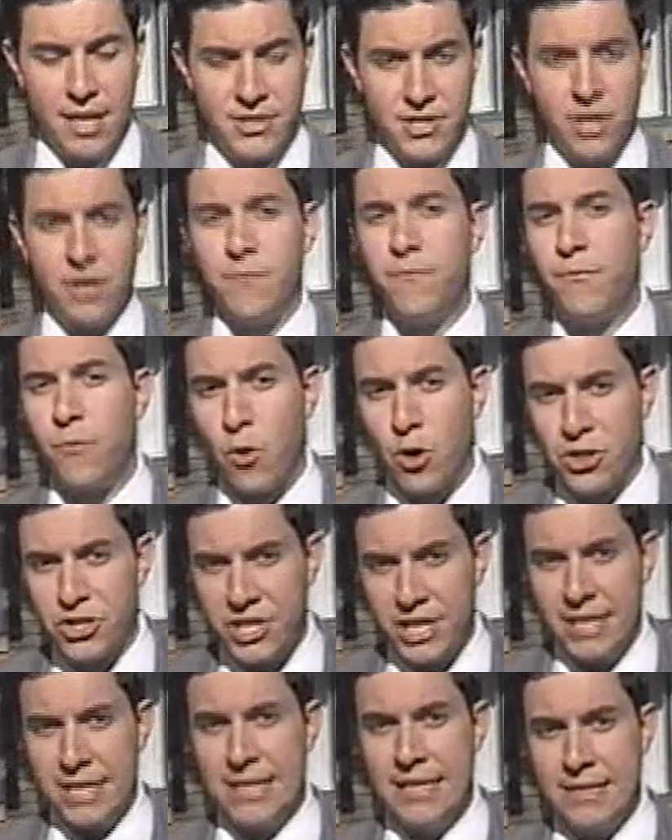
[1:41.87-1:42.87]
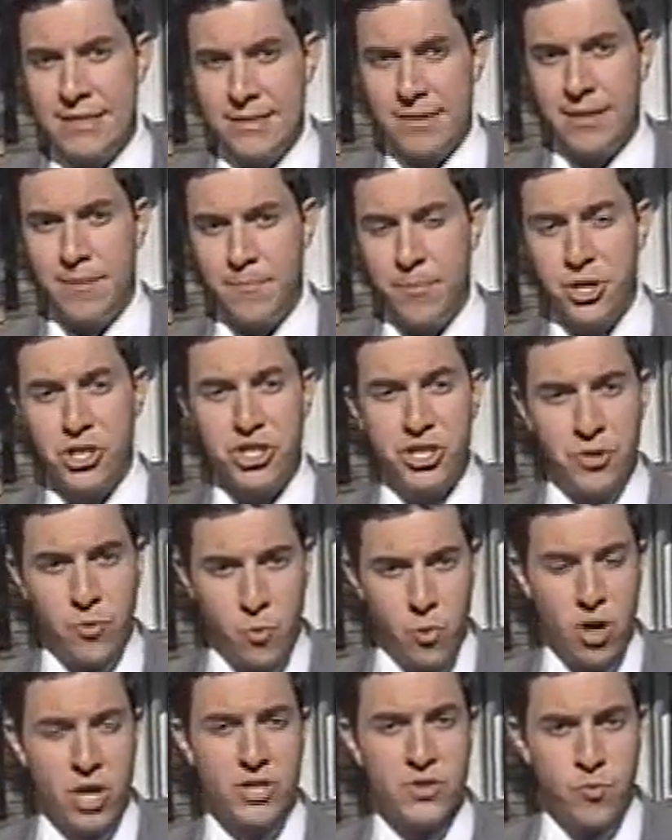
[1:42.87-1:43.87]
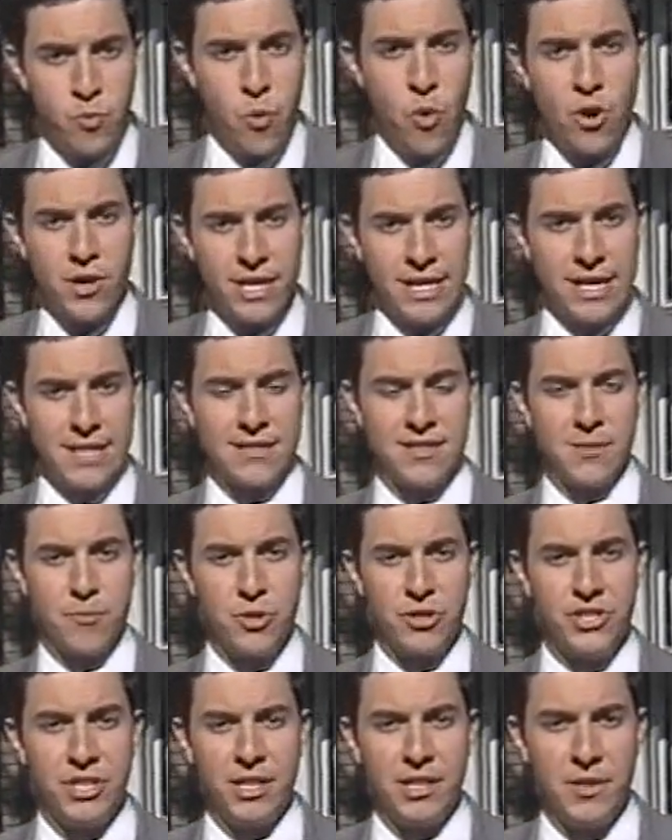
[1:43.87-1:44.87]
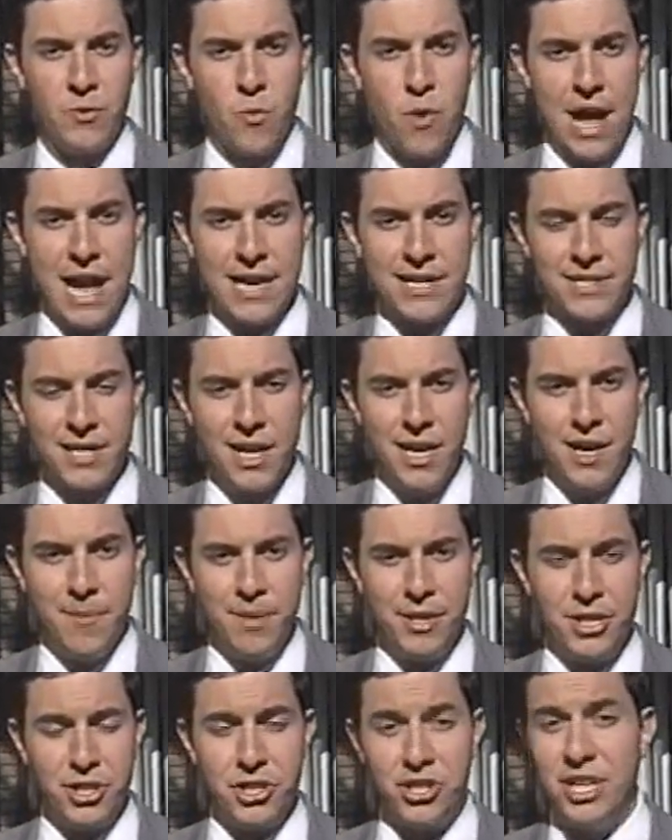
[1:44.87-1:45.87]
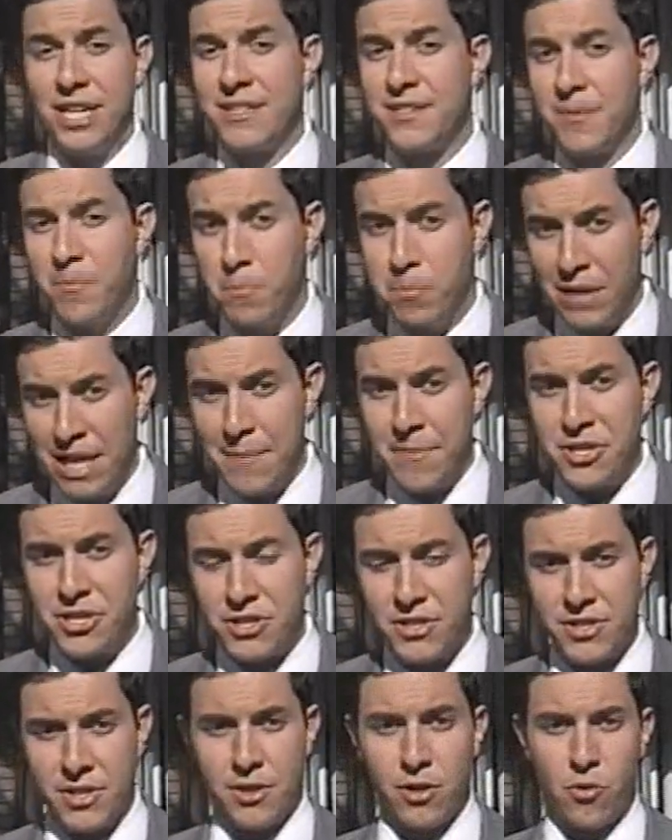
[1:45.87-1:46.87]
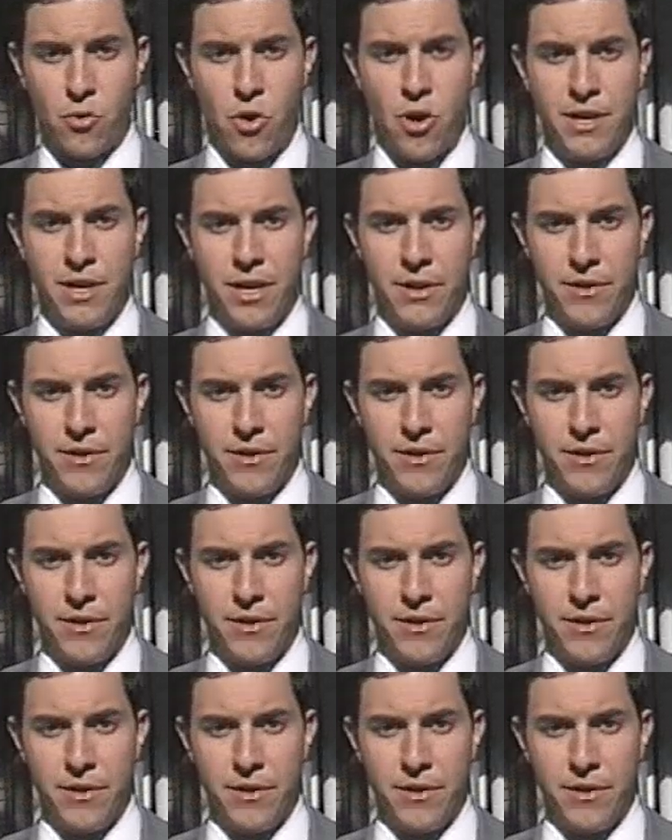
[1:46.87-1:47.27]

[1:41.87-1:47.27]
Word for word: is an unfortunate incident, but she was warned against the Brazilian wax because she had some blemishes in the groin